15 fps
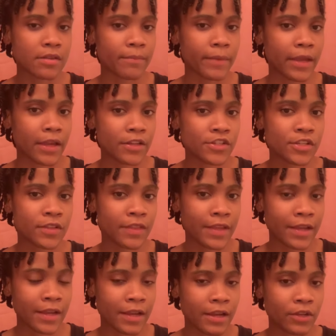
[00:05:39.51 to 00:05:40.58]
Imagine
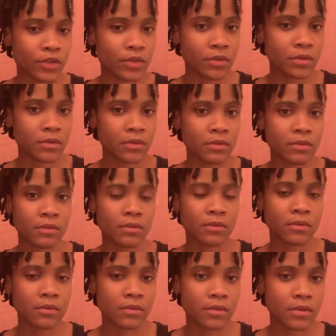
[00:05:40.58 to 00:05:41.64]
that
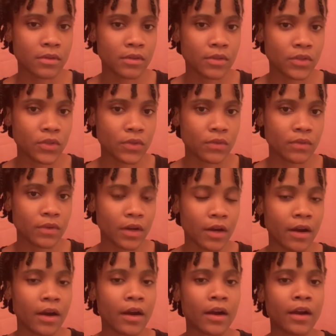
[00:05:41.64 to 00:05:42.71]
you
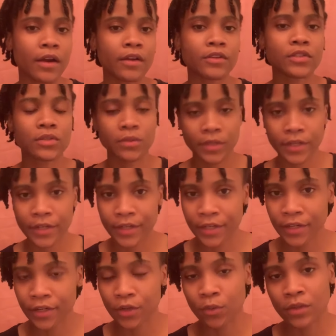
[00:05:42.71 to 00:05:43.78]
are doing your
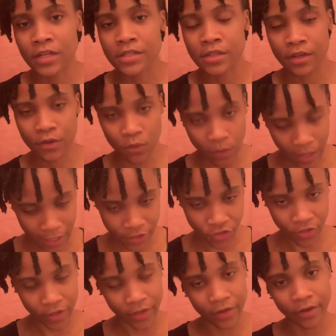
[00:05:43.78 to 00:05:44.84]
hair, let's say you wash
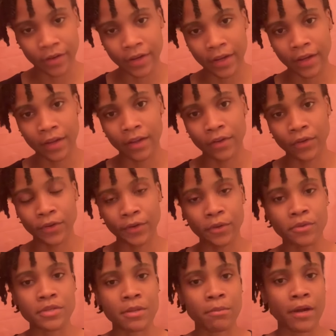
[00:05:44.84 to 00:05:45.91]
your hair and you're
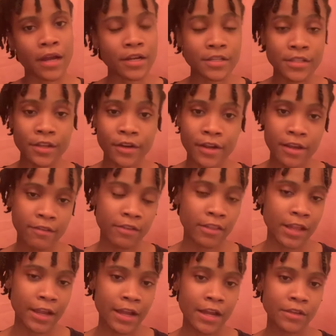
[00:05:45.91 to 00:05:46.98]
using products that are heavy,
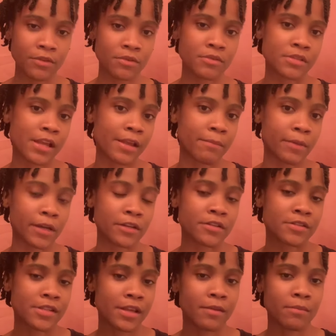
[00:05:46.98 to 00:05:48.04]
like I use, like
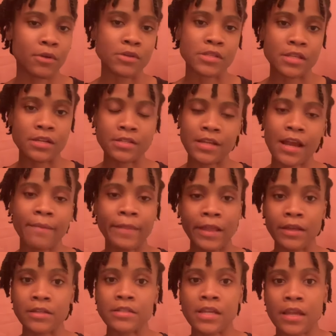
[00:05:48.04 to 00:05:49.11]
butters. They most of the time they
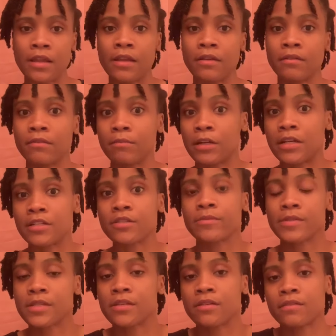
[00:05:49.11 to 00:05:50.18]
contain,
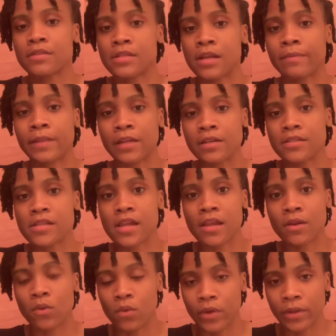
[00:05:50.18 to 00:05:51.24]
100% of the time they
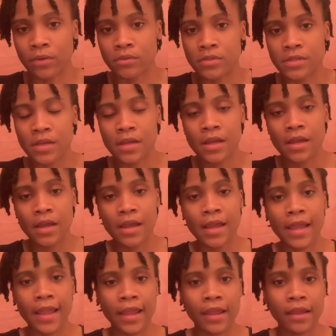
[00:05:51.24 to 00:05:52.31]
contain oils.
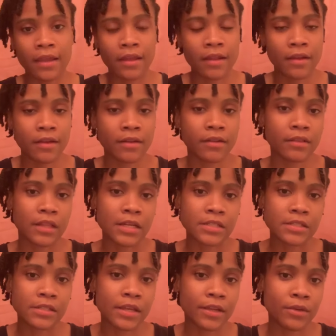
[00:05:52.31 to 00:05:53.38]
And
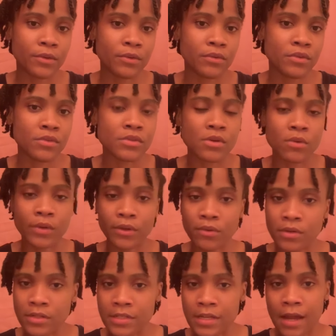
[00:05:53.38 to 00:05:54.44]
let's say you use an oil
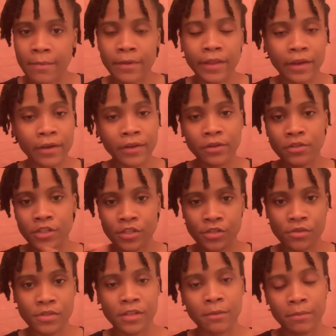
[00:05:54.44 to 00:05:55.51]
on top of there, or you're just
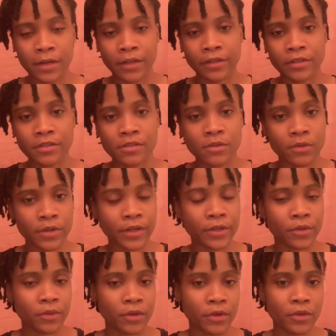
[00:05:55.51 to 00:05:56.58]
using butters, or
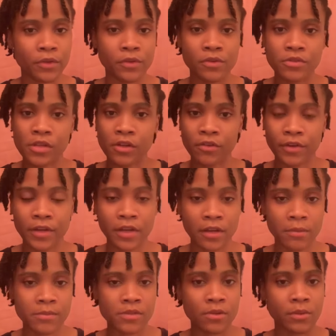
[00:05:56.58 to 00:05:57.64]
you're using
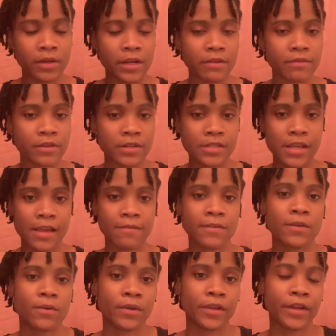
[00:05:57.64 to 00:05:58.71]
creams or whatever is
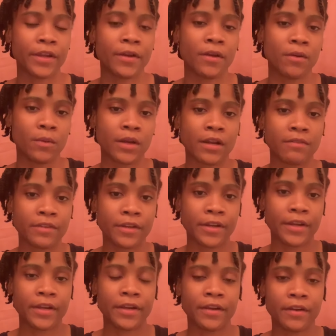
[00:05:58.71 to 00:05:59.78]
heavy on your hair, or whatever your
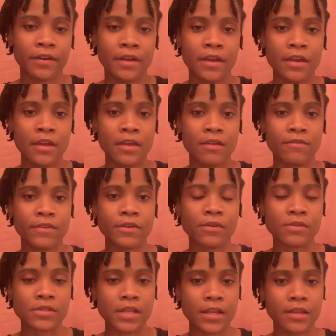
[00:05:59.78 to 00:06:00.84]
hair
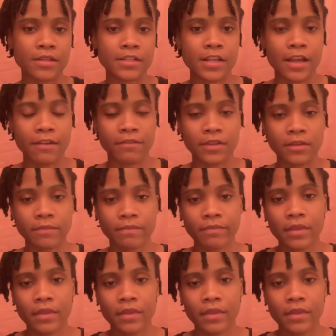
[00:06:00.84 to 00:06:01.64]
feels like is heavy.